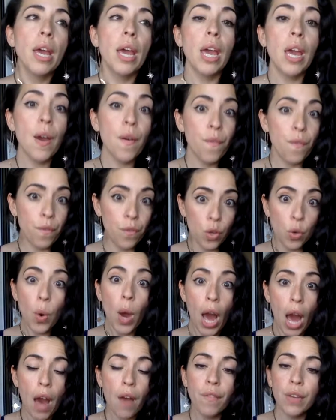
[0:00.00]
If you
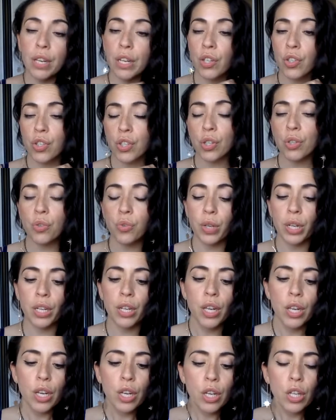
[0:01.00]
have any children,
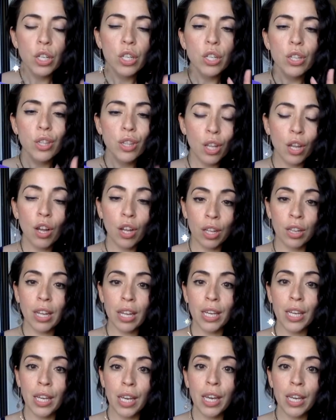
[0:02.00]
the
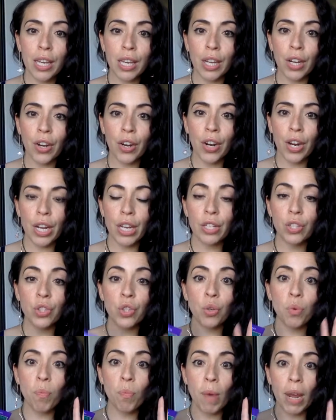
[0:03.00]
key here is
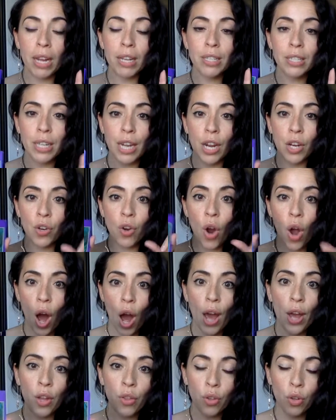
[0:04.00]
to maintain your
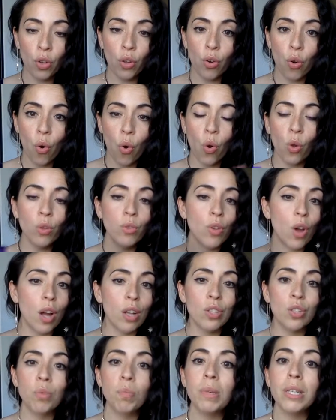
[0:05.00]
eye on the goal,
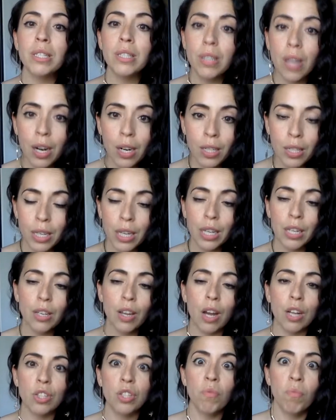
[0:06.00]
not to be sucked in,
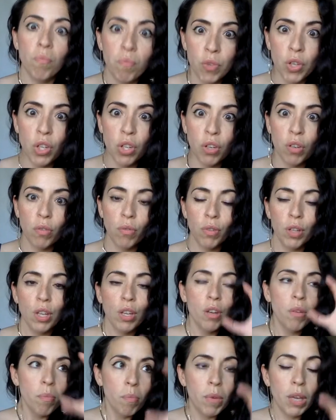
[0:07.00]
not to, you know,
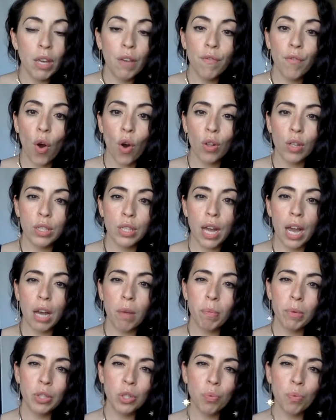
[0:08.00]
be
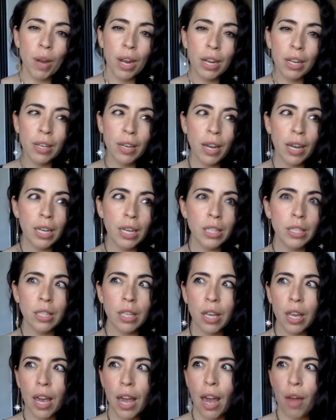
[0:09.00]
volatile, but to recognize
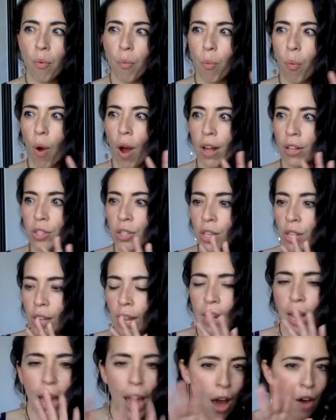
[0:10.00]
and watch it
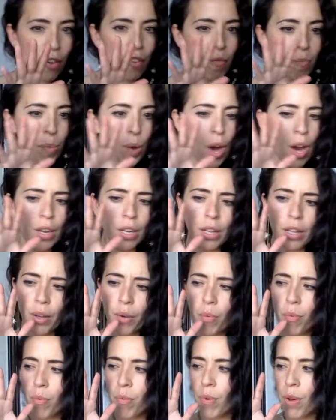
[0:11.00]
like out of body, like,
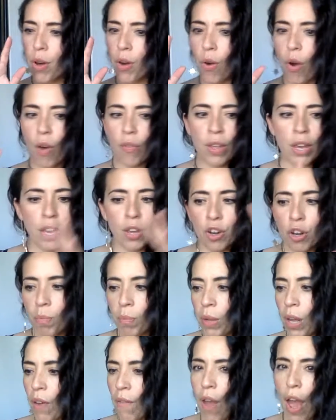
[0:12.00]
whoa, all the
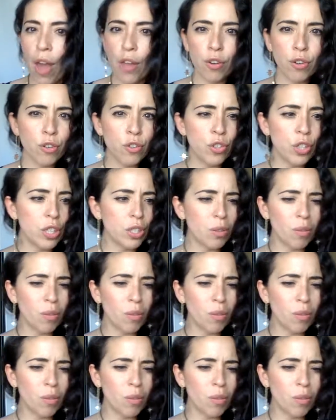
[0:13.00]
interplay of energies.